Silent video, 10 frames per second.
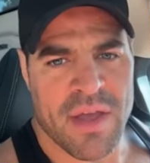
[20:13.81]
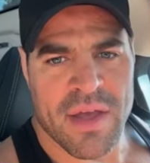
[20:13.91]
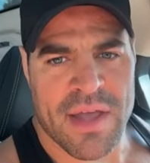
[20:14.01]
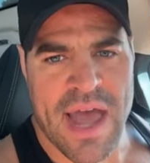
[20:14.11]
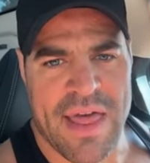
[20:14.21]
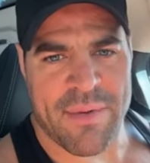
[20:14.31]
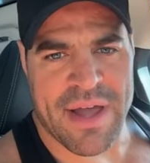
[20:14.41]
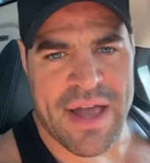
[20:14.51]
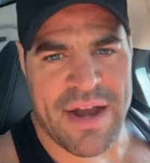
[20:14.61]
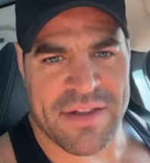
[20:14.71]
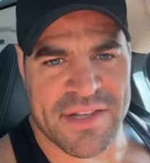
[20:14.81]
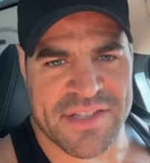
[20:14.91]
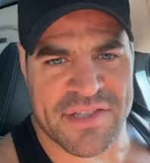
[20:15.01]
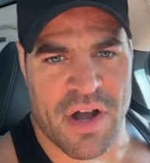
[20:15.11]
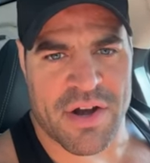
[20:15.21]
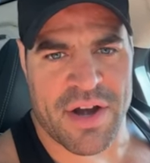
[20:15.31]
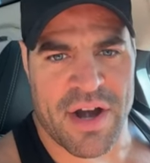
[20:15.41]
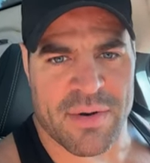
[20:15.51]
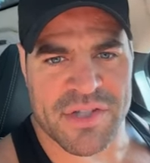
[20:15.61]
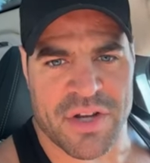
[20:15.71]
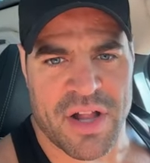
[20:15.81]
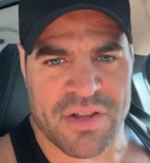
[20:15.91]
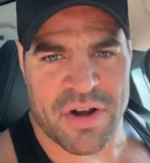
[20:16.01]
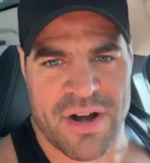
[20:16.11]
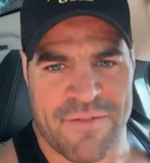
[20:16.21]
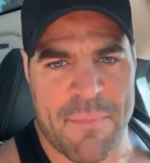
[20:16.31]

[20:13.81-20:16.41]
Okay, then we got here this sucker here. What's a good alternative